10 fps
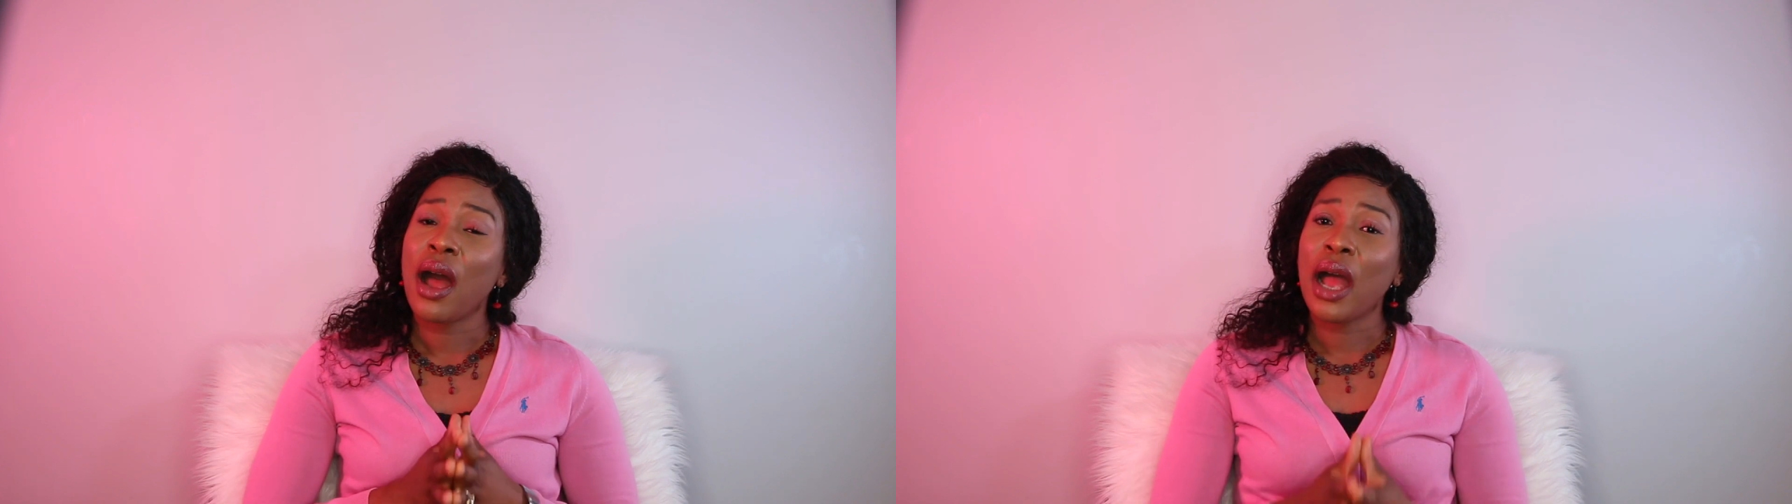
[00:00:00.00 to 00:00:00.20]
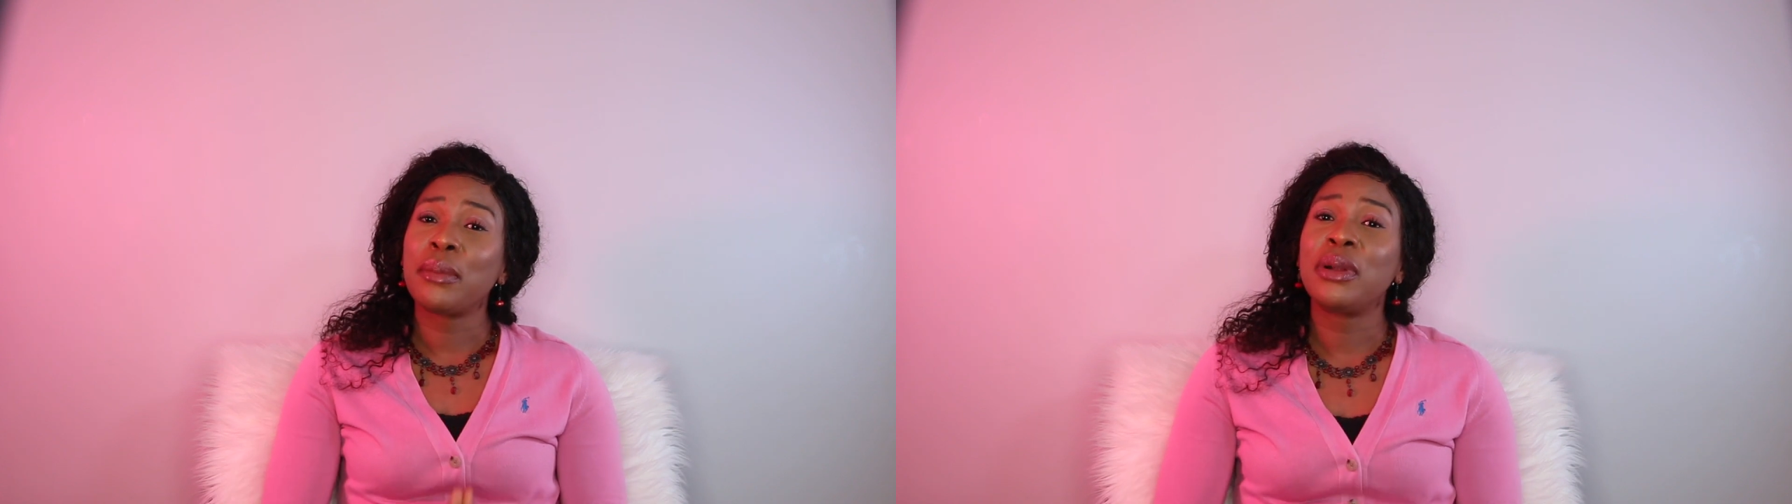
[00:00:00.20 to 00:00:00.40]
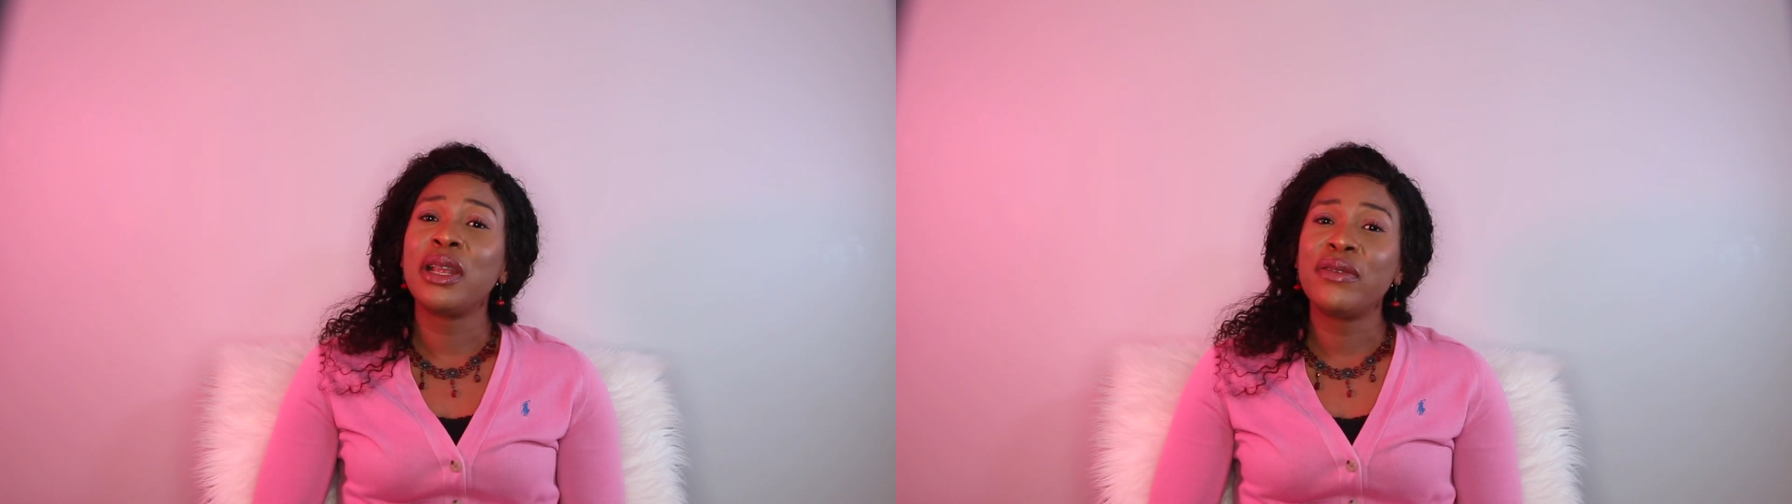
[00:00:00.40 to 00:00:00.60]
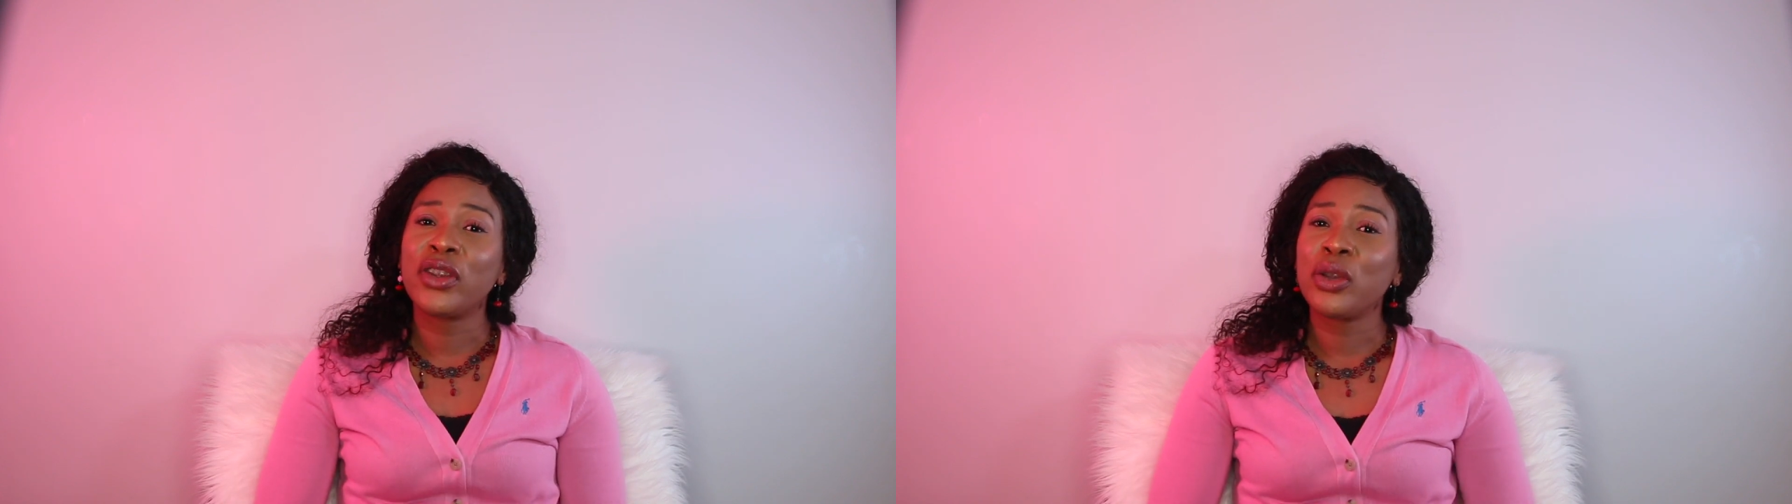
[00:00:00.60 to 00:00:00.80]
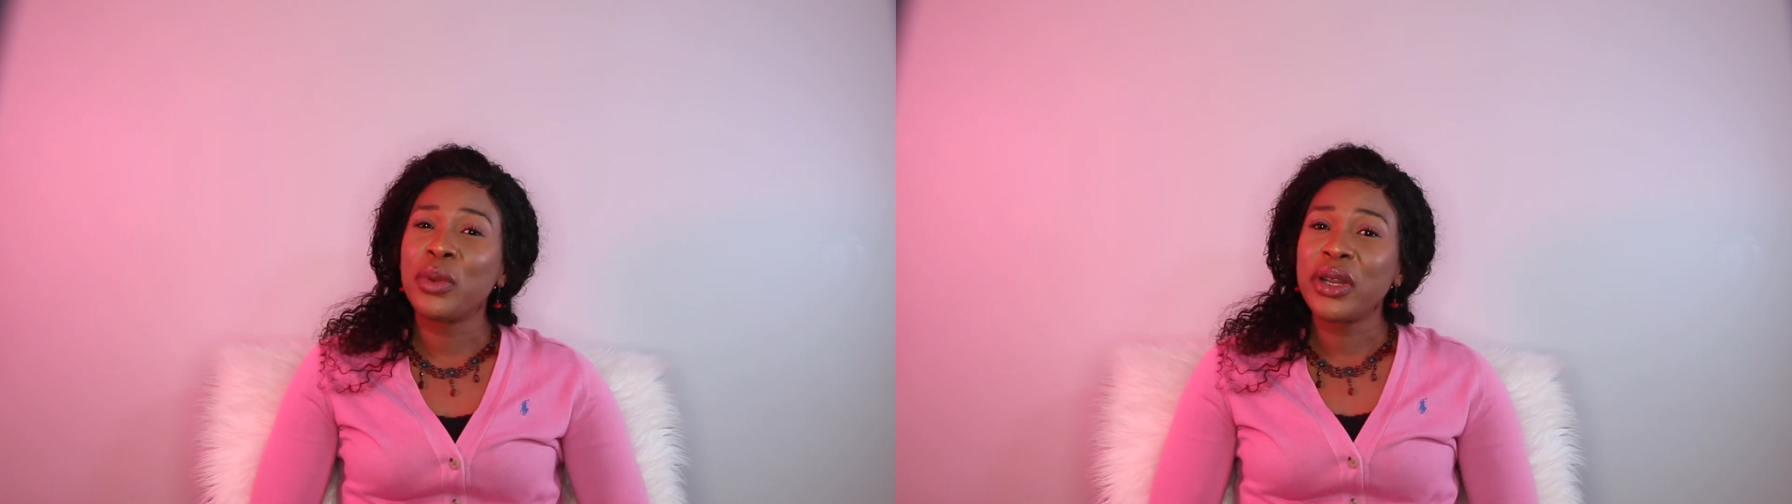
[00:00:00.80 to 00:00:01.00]
I believe
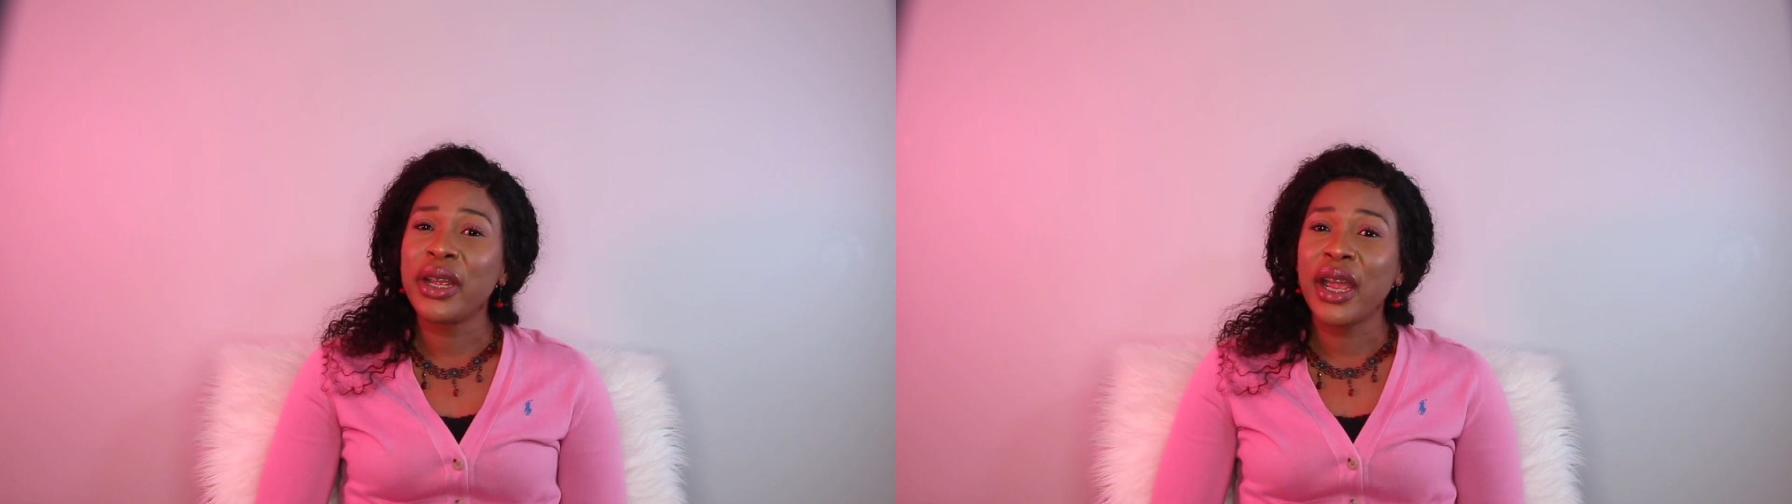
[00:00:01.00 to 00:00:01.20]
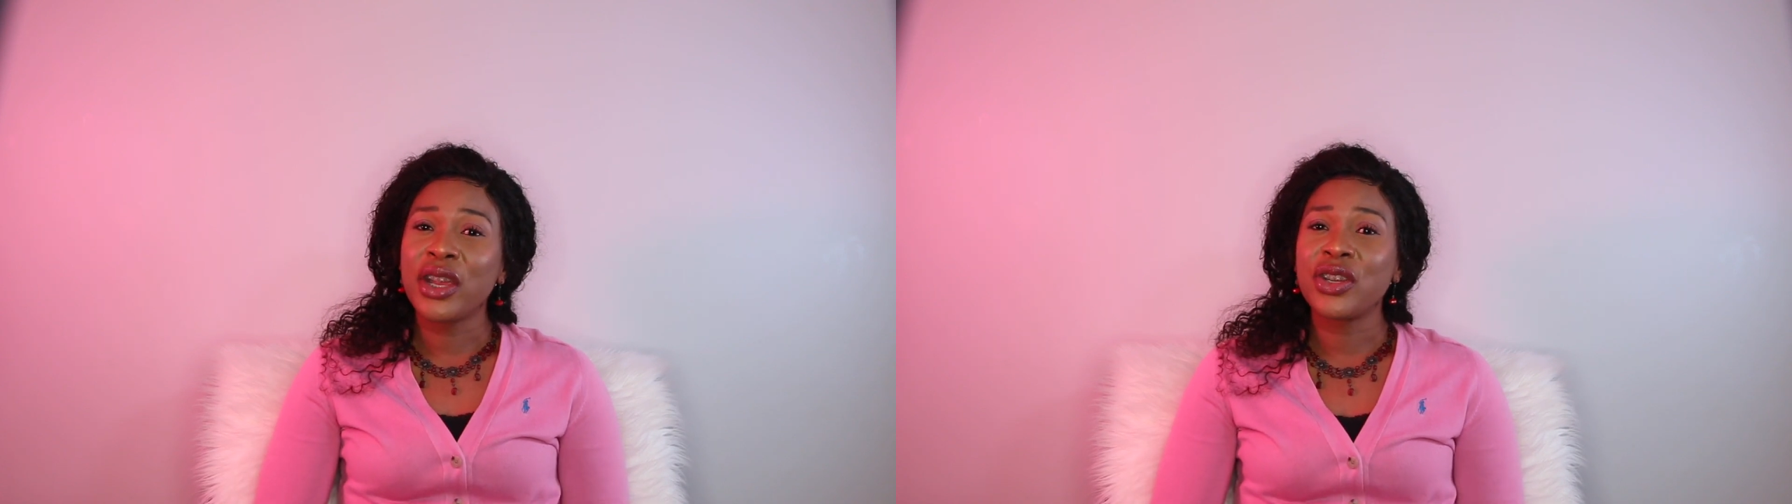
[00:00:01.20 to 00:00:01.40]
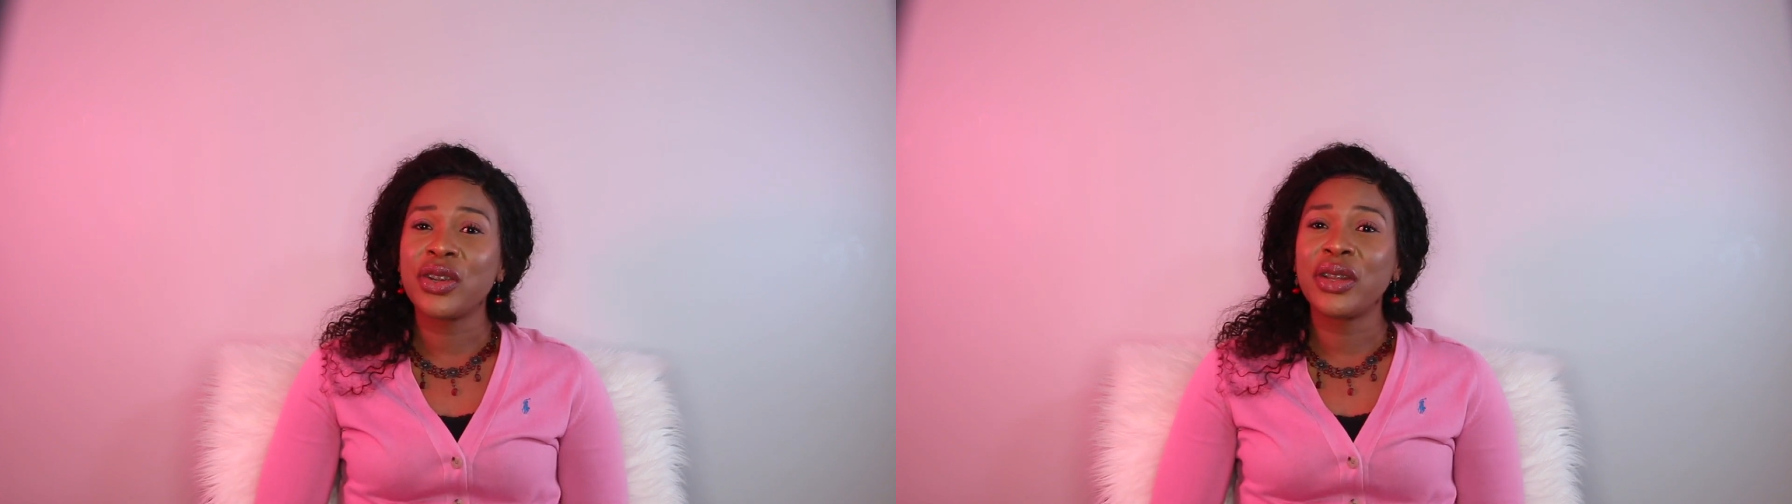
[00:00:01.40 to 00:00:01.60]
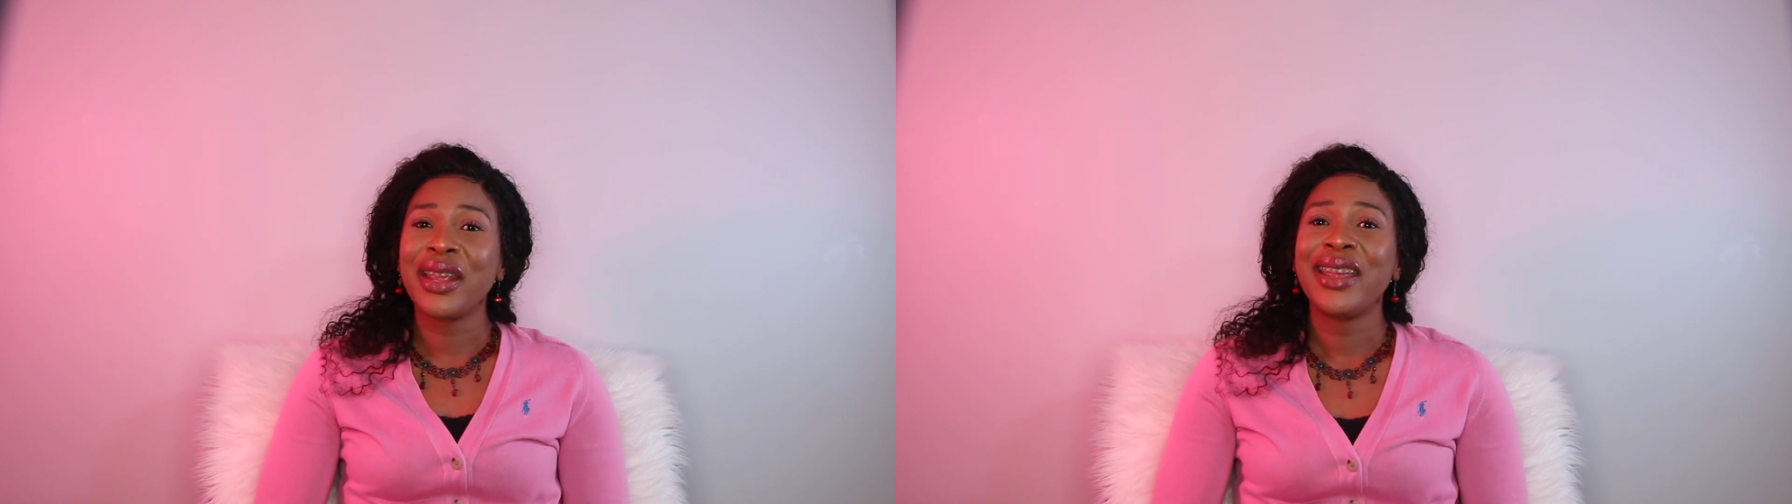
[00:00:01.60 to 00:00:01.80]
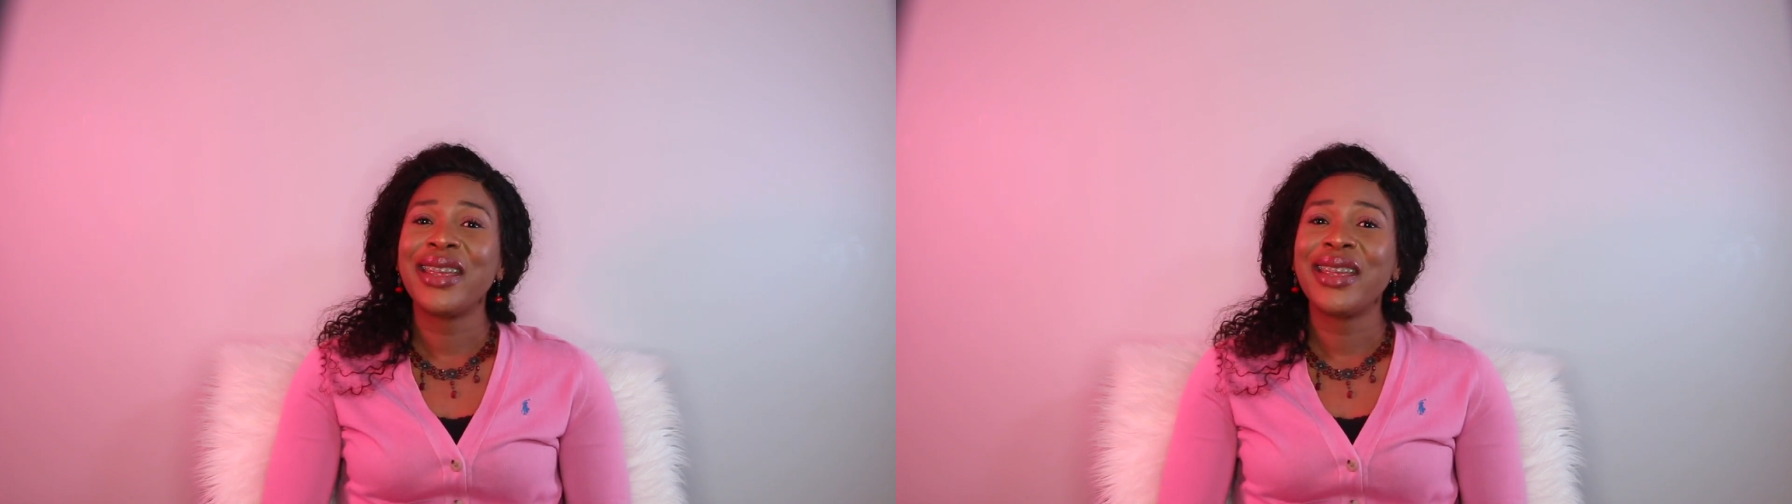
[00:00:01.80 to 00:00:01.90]
communication